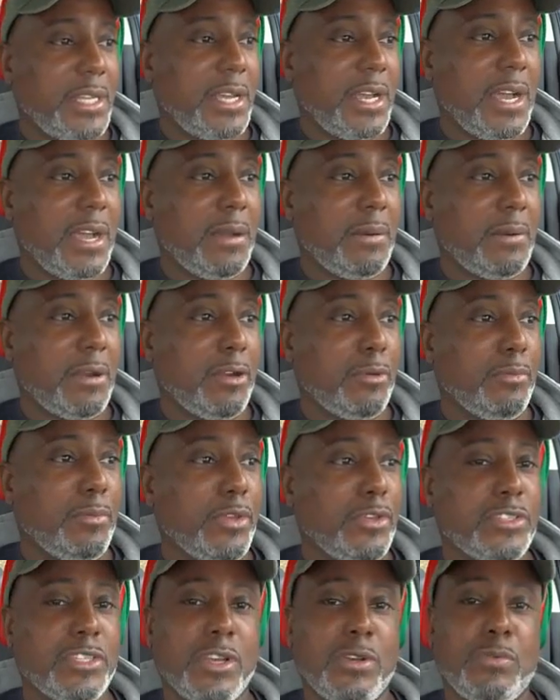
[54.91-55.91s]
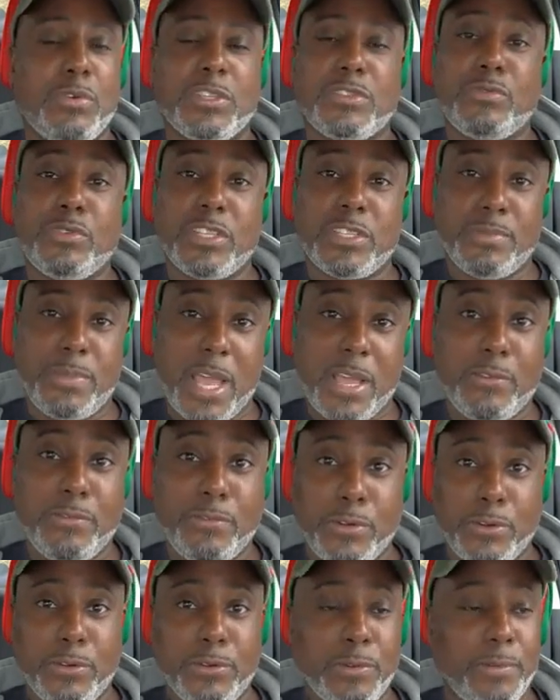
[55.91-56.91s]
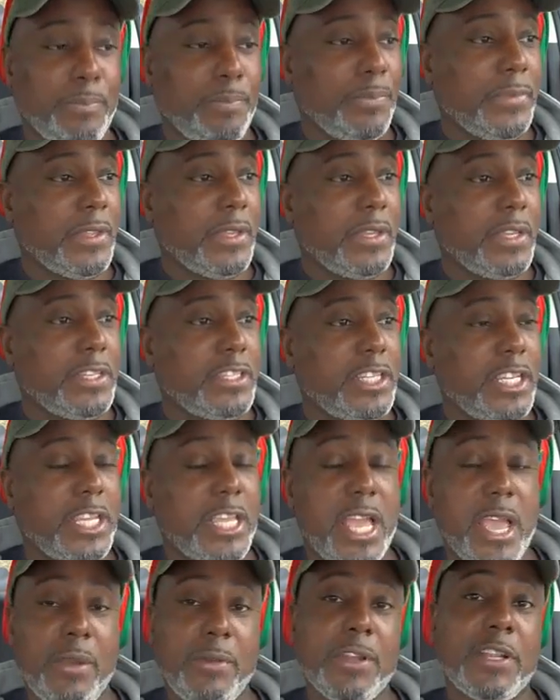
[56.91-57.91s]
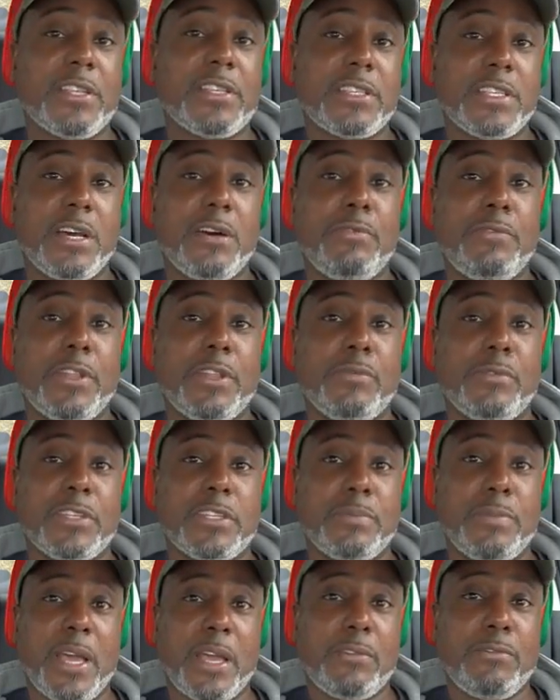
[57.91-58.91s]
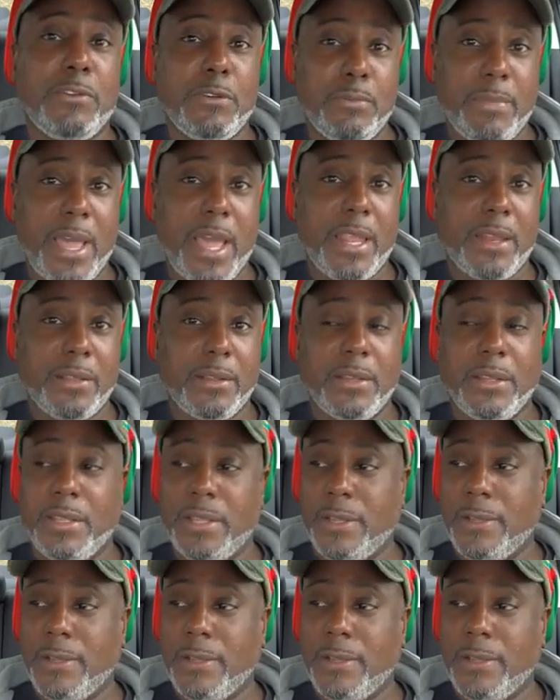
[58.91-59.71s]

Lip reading: Her music was respectful. She carried herself in a respectful manner.